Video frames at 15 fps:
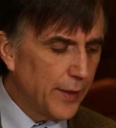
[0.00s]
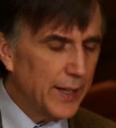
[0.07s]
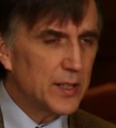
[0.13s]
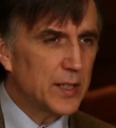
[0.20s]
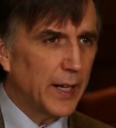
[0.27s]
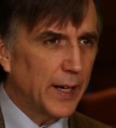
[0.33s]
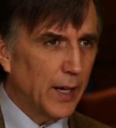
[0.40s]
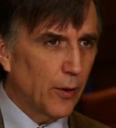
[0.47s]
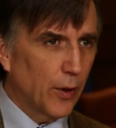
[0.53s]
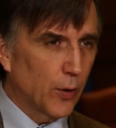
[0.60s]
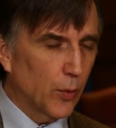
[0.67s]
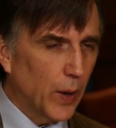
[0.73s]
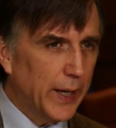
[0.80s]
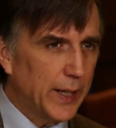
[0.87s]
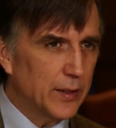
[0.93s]
They set out
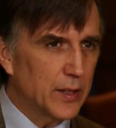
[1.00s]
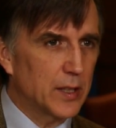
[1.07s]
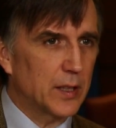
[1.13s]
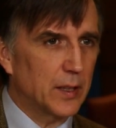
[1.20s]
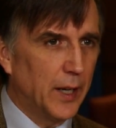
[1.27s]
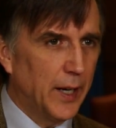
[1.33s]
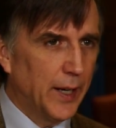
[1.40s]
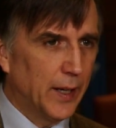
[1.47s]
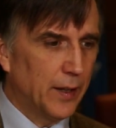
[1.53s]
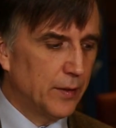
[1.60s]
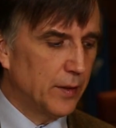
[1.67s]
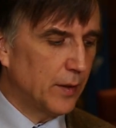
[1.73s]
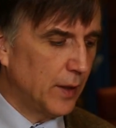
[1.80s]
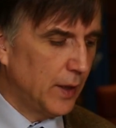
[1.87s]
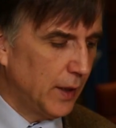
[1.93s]
the rights
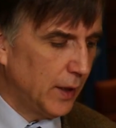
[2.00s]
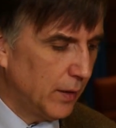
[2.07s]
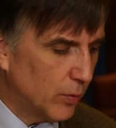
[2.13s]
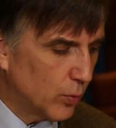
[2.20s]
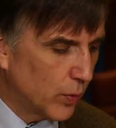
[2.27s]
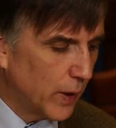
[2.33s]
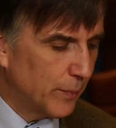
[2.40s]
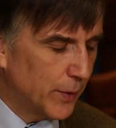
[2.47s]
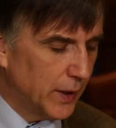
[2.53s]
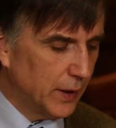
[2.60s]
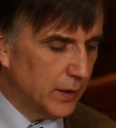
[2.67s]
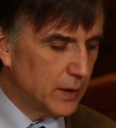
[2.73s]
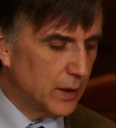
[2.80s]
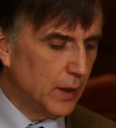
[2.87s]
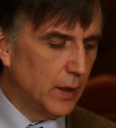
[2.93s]
and the
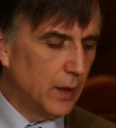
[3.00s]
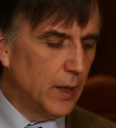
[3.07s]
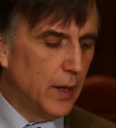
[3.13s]
remedies.